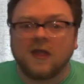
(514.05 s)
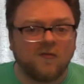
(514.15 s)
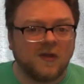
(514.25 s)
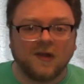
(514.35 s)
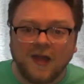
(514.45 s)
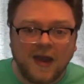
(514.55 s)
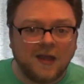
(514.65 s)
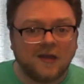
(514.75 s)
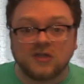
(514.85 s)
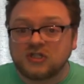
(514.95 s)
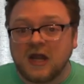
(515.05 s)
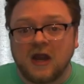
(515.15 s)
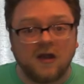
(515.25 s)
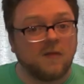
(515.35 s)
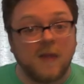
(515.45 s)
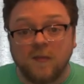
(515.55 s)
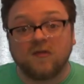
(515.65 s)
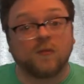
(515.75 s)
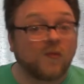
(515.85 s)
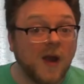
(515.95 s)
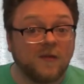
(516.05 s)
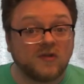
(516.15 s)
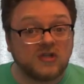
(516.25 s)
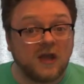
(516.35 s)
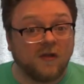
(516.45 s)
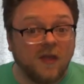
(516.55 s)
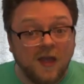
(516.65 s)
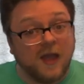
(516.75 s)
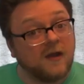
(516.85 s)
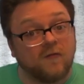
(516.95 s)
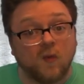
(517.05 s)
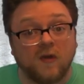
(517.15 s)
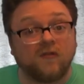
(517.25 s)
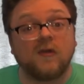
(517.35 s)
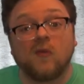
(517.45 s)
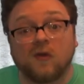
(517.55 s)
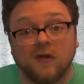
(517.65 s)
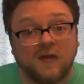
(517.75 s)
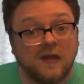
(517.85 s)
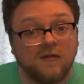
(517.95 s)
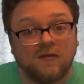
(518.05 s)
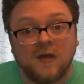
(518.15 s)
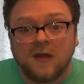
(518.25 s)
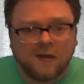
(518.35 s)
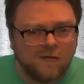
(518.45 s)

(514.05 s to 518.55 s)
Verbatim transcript: give me a like, a share, maybe subscribe to the channel, and if you want to see more of these,